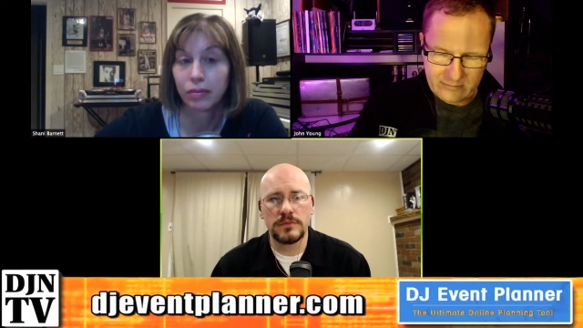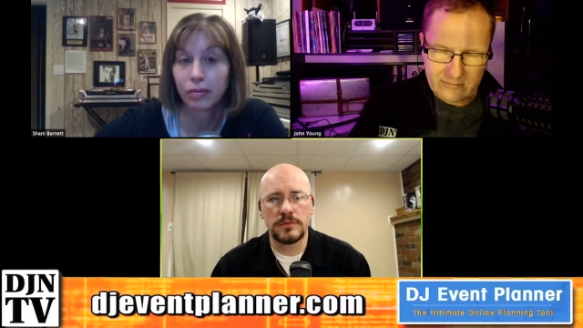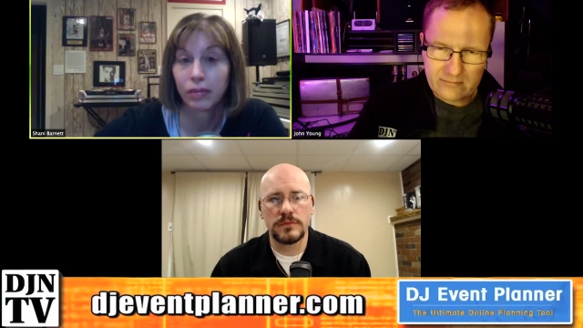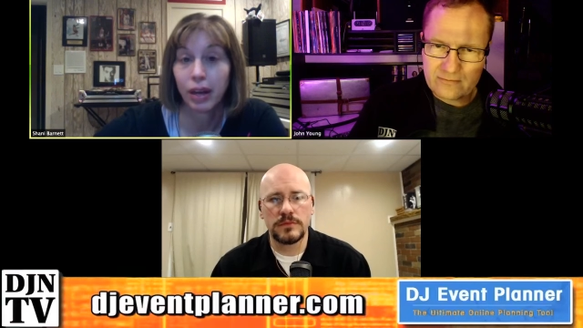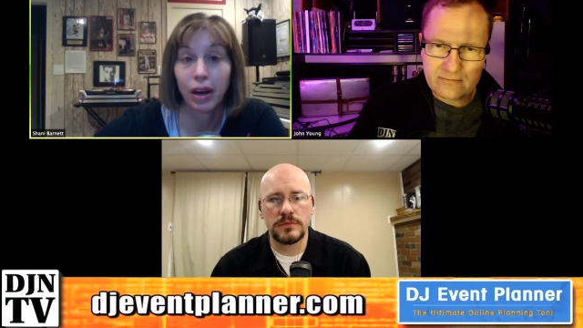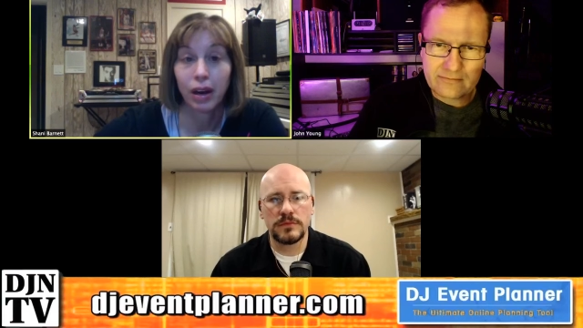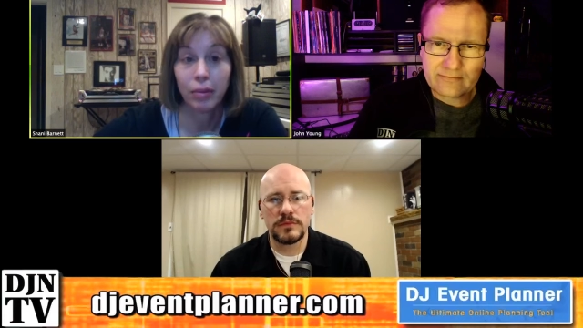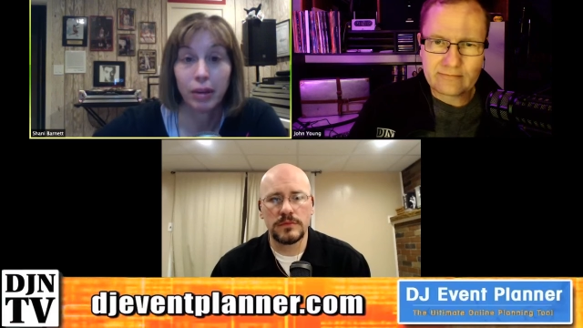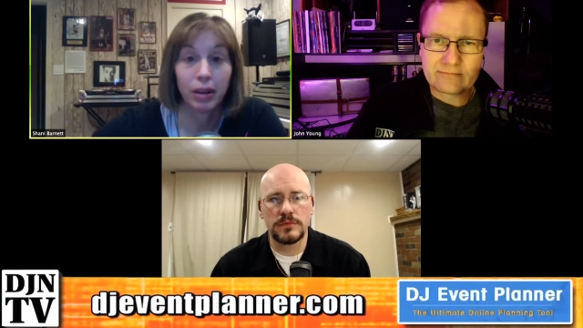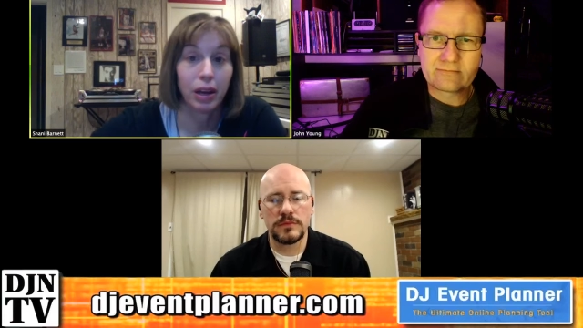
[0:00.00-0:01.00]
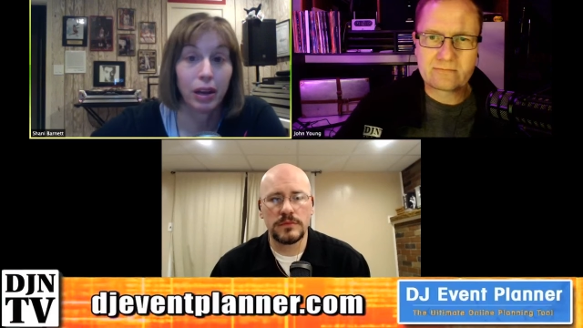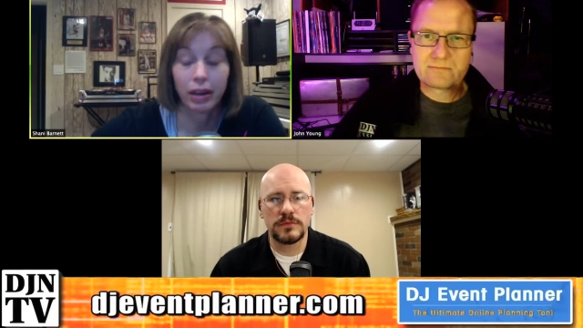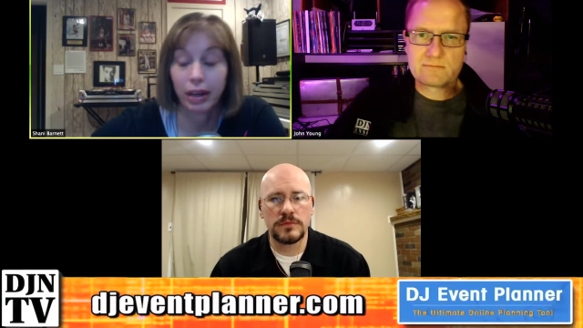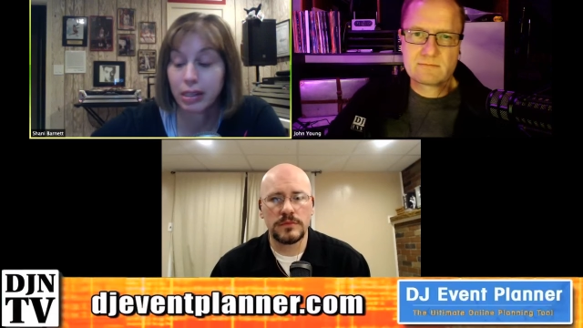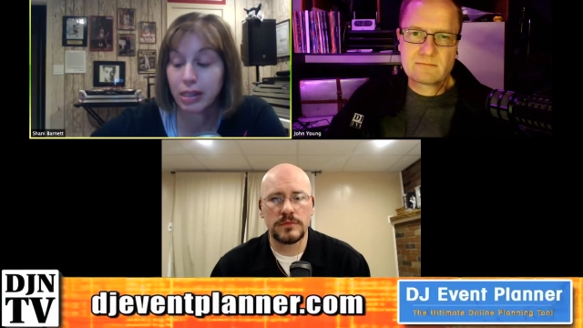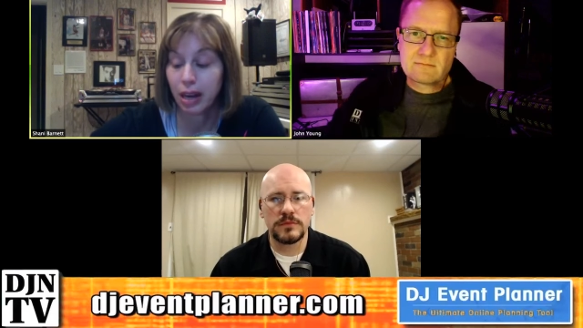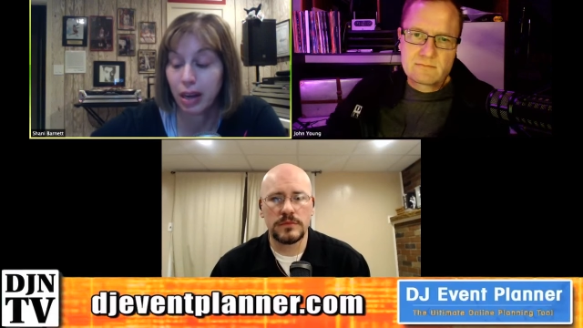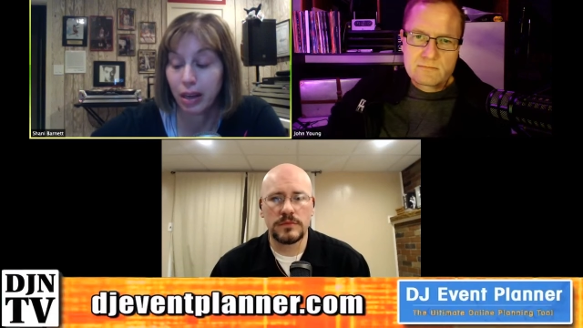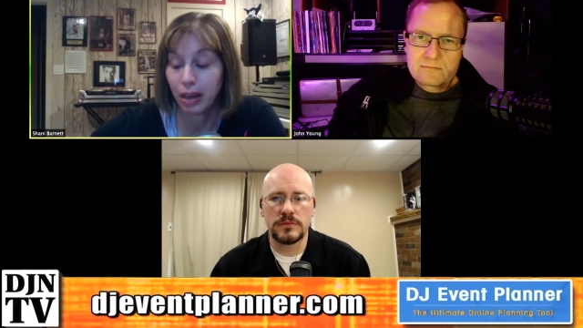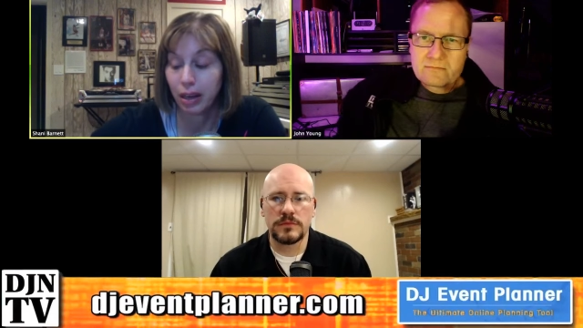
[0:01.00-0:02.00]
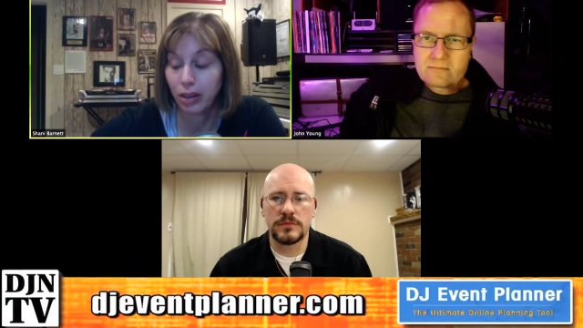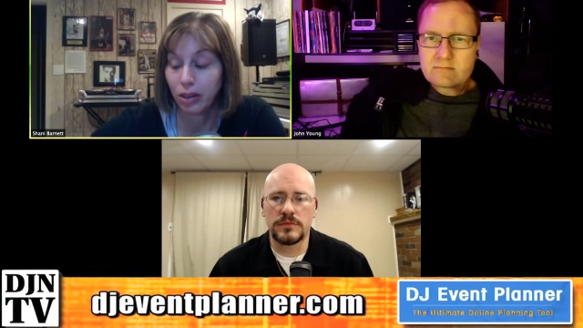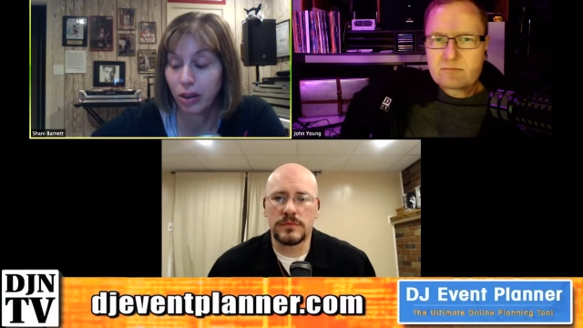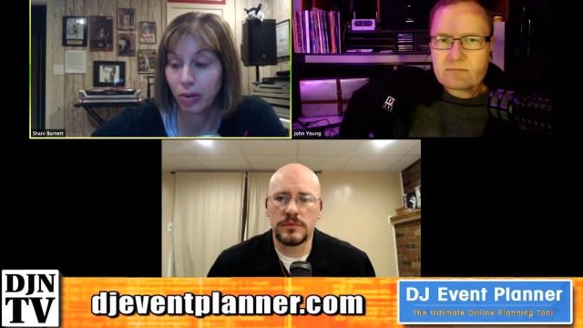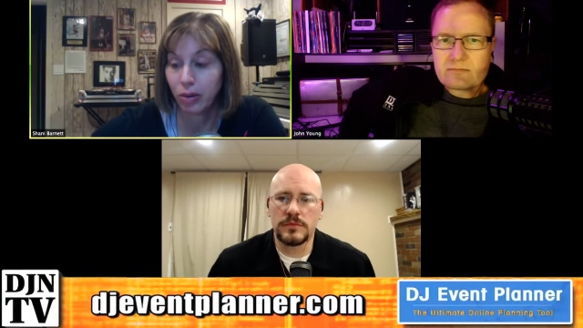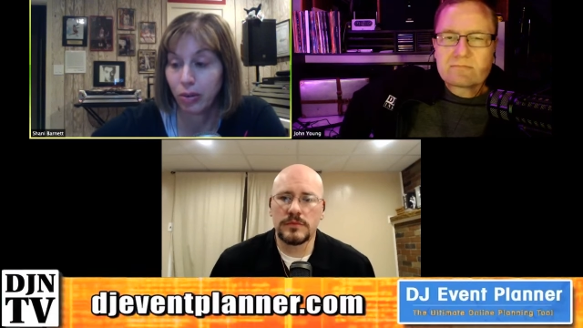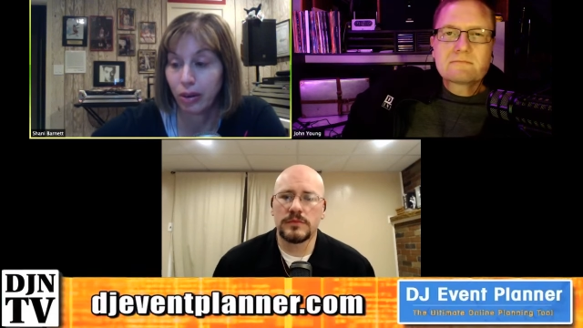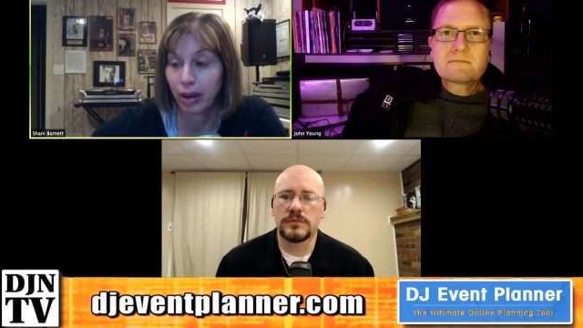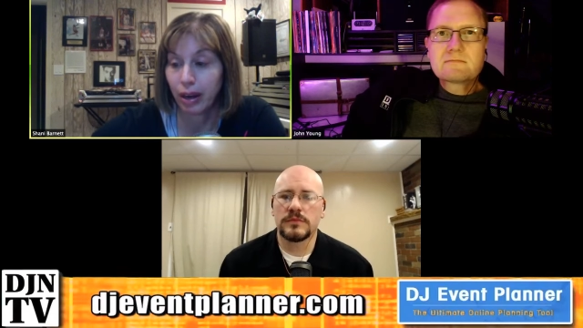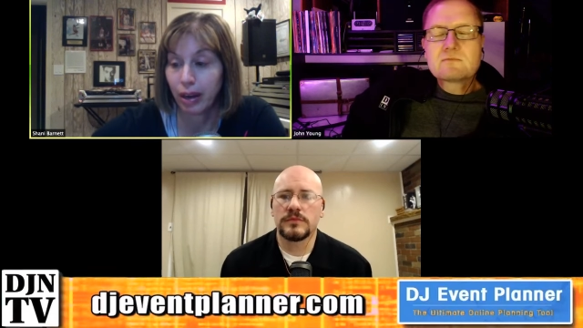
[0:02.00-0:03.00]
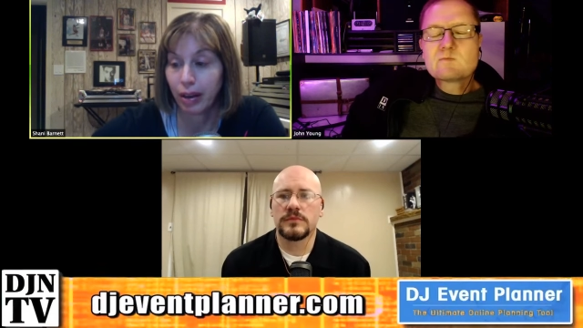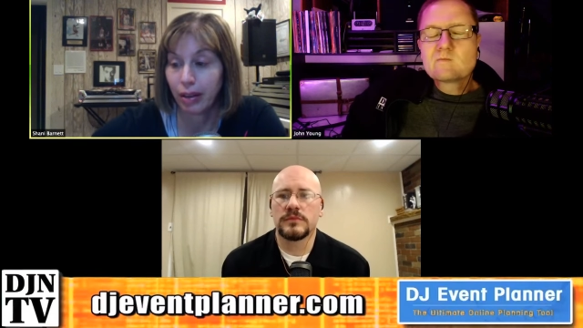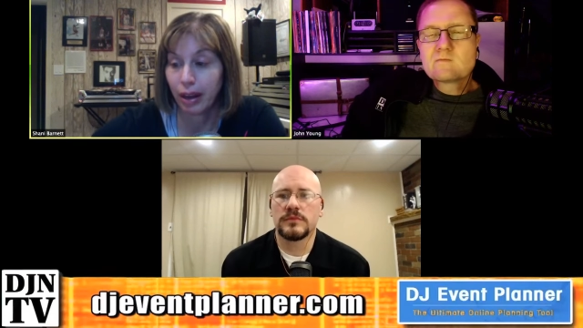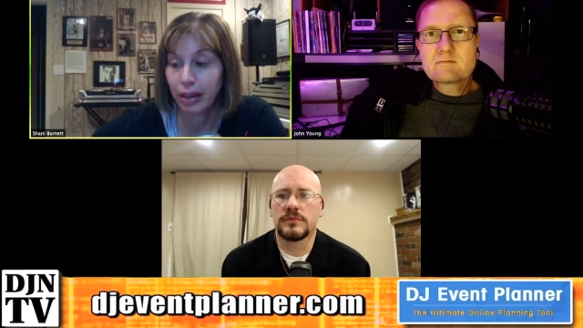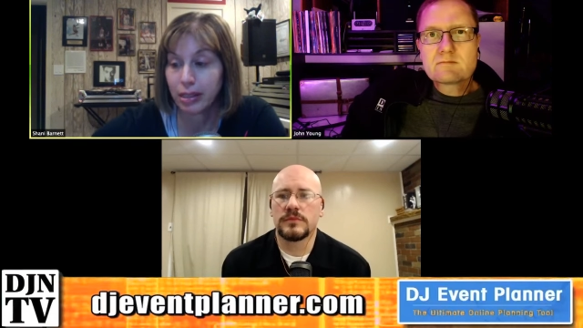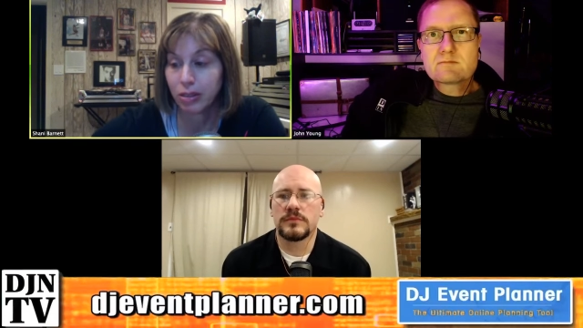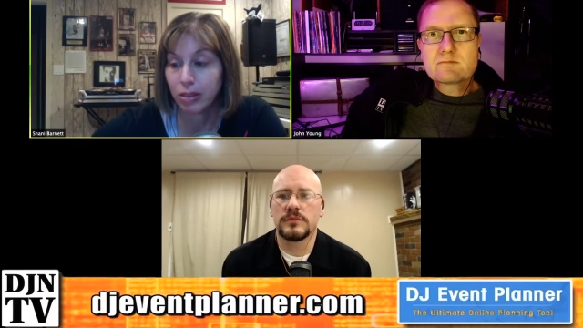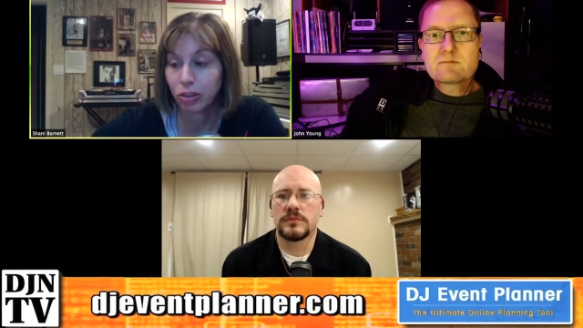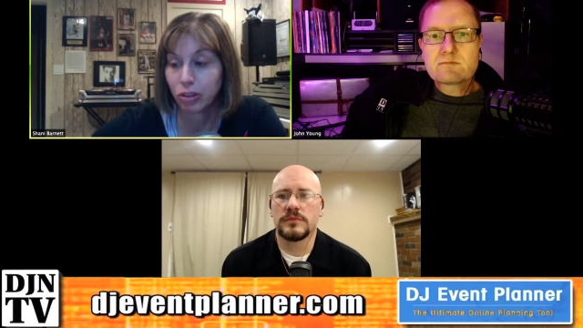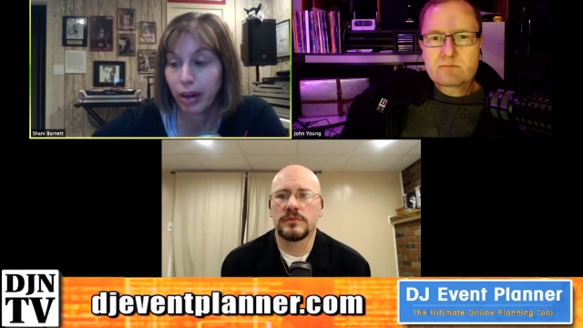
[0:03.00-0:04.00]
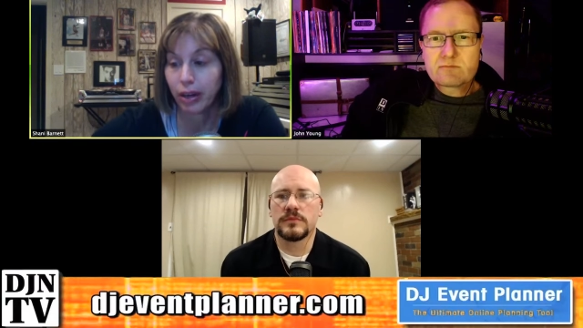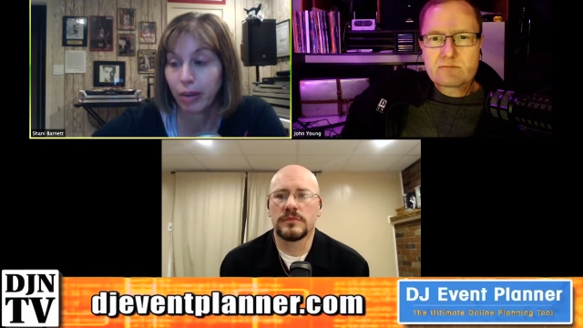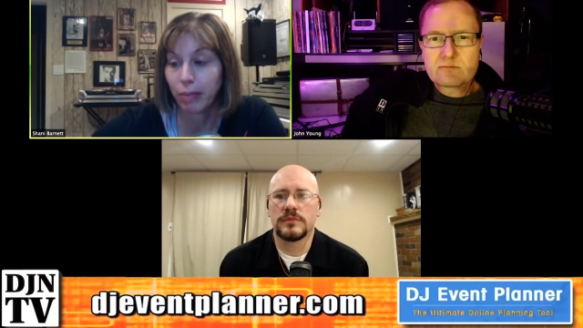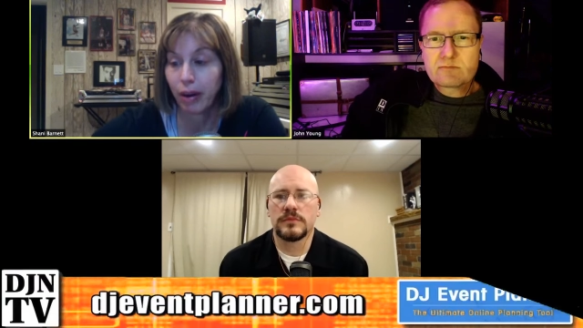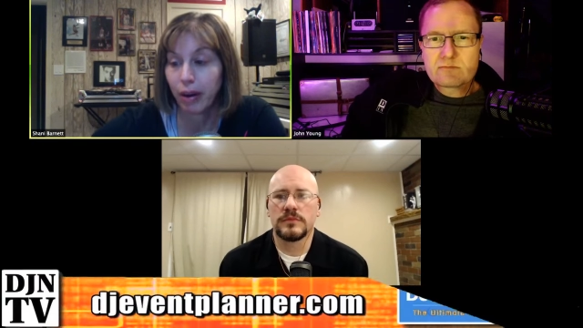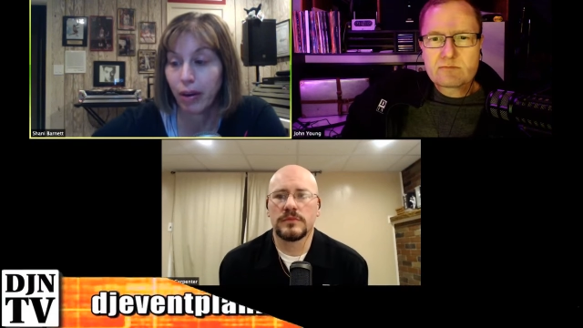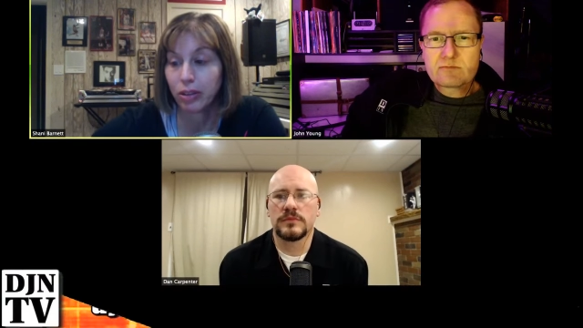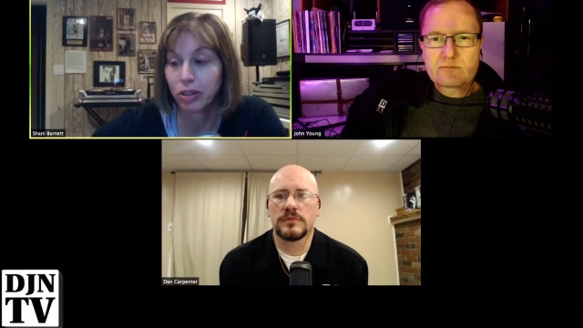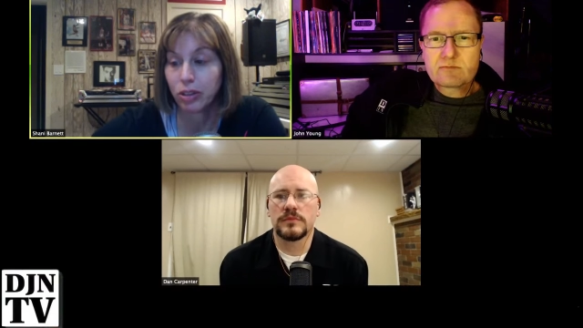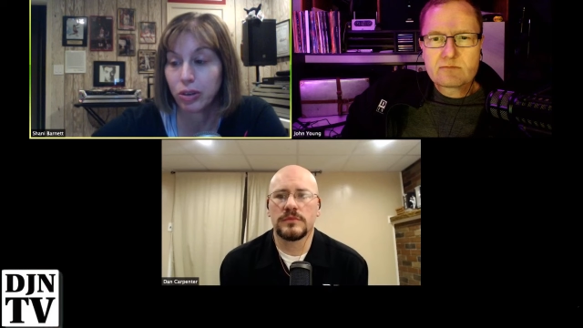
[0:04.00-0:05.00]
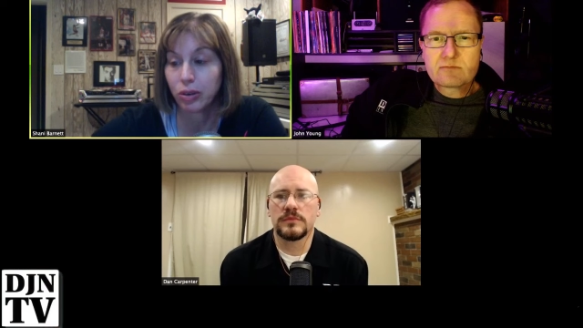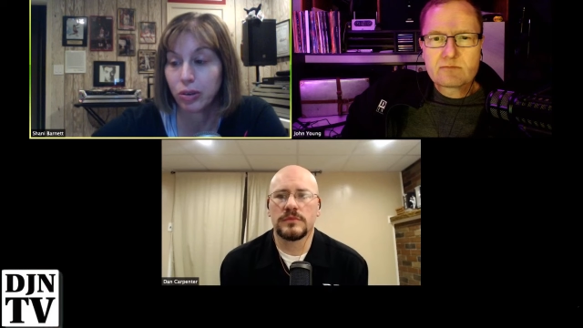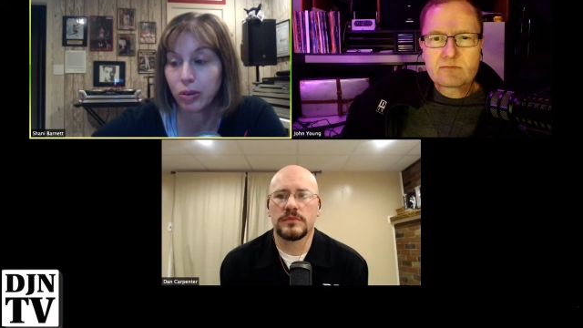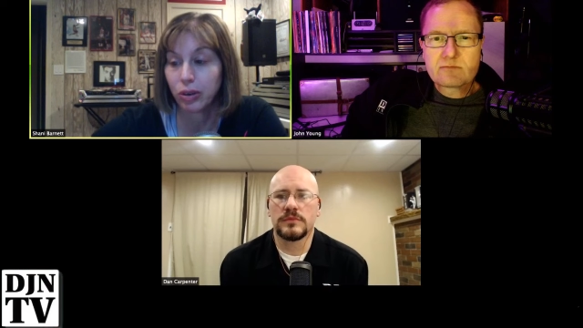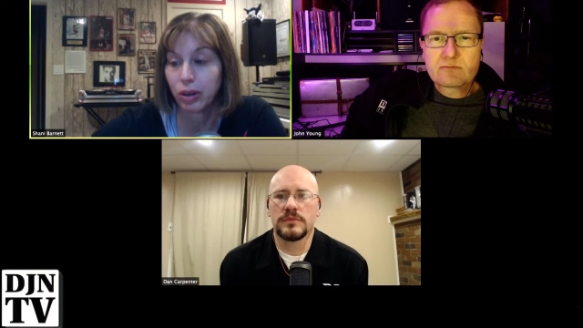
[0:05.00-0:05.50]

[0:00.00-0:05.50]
Speaker 1: Yeah, I mean, like I said, you know, they're, I guess they're trying to compare it to,